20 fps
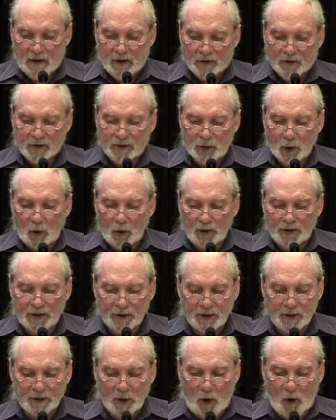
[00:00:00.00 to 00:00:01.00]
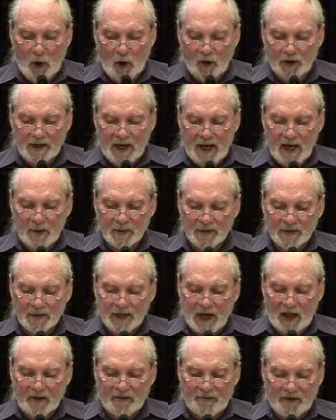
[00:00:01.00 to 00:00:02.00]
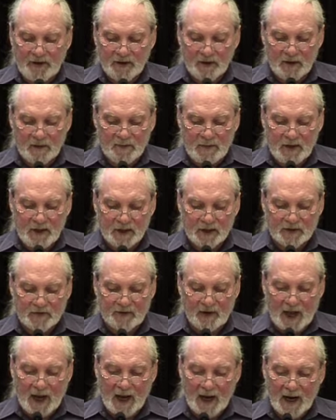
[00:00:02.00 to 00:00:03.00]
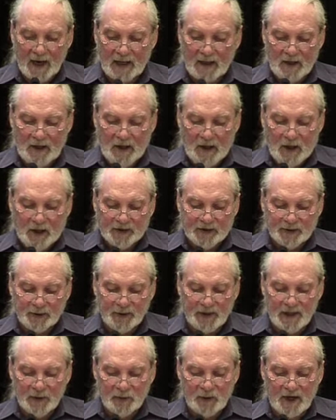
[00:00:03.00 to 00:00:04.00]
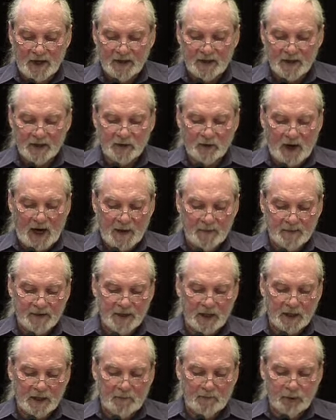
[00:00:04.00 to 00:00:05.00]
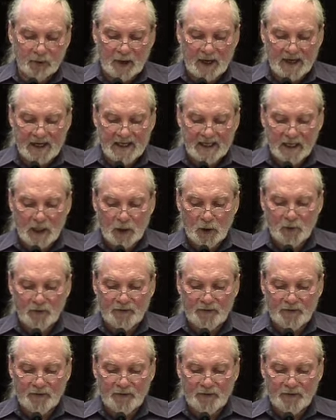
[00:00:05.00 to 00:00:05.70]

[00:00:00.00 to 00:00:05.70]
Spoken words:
The soldiers haul down the South Vietnamese flag, three red stripes on a bright yellow